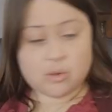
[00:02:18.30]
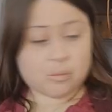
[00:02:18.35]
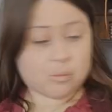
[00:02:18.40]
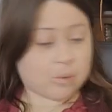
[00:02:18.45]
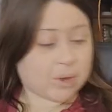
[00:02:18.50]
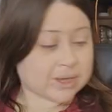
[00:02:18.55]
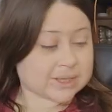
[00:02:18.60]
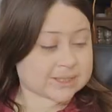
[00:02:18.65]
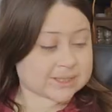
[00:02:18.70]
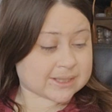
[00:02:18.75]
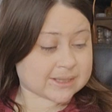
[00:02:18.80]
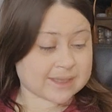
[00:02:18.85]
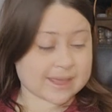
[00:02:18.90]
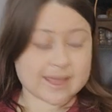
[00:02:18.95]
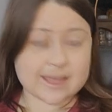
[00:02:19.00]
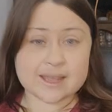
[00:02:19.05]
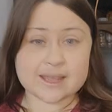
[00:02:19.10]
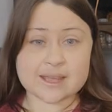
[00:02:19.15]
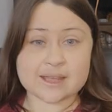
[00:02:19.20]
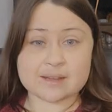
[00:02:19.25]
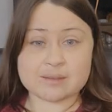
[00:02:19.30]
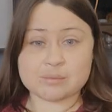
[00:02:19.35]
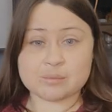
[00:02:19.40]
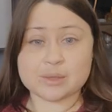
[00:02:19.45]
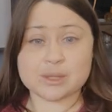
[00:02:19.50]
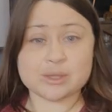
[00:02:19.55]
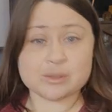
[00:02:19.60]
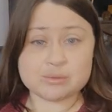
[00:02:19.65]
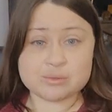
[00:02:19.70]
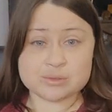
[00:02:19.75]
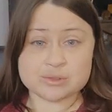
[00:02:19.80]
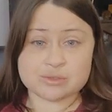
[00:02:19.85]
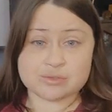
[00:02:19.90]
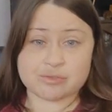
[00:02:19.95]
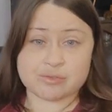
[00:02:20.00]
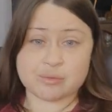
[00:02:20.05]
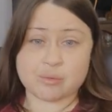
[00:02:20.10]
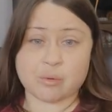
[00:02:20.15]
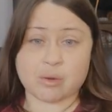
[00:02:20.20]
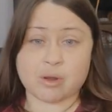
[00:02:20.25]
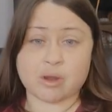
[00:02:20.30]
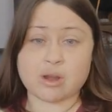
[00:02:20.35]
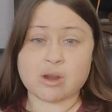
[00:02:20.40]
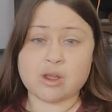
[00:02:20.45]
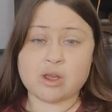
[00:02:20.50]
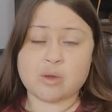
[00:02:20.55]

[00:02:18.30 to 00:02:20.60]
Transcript: What they can be used for.